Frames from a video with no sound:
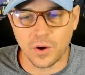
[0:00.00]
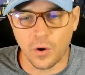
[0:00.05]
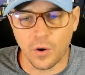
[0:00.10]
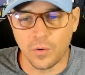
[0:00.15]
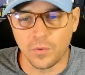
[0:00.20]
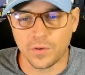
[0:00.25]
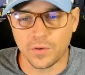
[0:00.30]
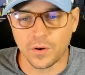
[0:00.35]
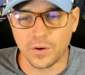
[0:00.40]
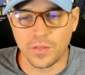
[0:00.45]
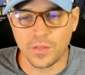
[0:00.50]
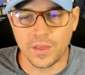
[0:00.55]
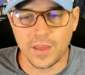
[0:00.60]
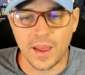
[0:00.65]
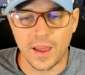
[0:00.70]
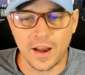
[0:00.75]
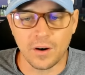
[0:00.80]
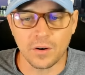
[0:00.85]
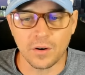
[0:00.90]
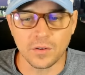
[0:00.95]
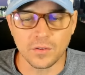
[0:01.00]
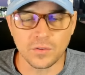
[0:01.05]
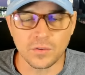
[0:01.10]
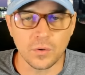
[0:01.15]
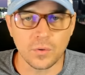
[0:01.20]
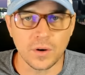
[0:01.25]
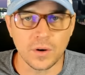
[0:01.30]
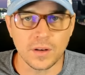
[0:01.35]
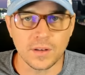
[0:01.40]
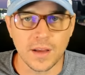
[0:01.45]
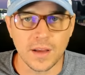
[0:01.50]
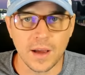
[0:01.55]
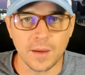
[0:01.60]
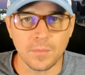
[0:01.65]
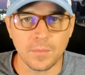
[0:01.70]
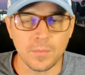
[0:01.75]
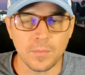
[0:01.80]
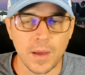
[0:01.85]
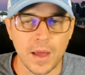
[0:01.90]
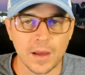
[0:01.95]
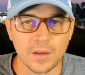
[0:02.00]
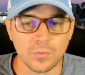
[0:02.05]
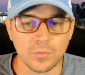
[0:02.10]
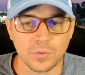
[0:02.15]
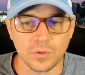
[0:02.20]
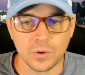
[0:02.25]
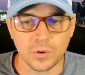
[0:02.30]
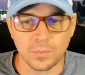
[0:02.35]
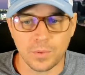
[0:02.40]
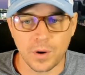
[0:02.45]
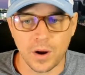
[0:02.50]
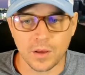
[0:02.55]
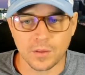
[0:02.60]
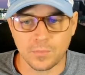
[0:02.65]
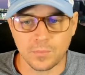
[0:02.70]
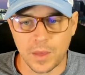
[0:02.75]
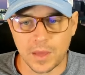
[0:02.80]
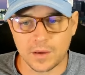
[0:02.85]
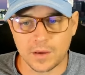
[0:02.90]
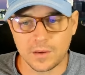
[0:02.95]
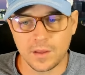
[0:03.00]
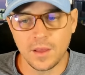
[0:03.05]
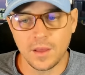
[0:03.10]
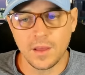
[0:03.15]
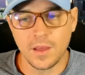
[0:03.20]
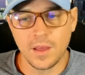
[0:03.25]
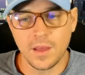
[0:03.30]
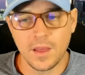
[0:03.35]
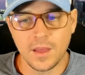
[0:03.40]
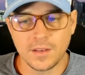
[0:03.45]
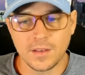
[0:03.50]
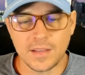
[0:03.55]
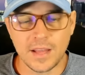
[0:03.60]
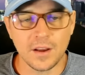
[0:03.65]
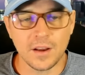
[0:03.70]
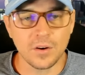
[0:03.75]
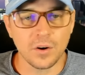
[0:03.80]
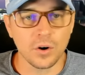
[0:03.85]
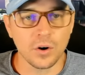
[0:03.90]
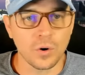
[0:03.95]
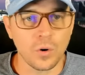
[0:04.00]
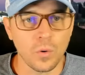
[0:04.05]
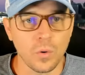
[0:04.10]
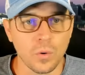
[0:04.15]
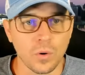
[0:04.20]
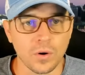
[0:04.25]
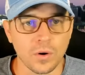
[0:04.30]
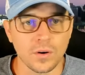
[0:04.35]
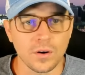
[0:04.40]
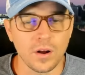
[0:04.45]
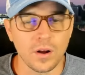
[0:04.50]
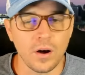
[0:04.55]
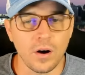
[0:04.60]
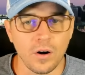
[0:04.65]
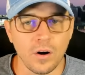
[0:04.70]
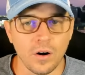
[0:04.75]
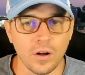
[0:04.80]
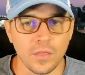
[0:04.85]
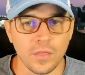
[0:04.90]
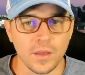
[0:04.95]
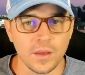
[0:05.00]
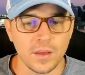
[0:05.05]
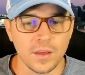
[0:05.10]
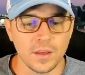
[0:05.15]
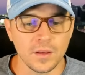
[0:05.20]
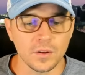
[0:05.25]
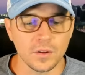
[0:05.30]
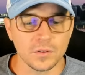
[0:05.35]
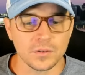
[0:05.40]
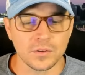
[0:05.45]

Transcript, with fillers: over the Arizona Diamondbacks with their prospect, Tanner Gordon, on the hill.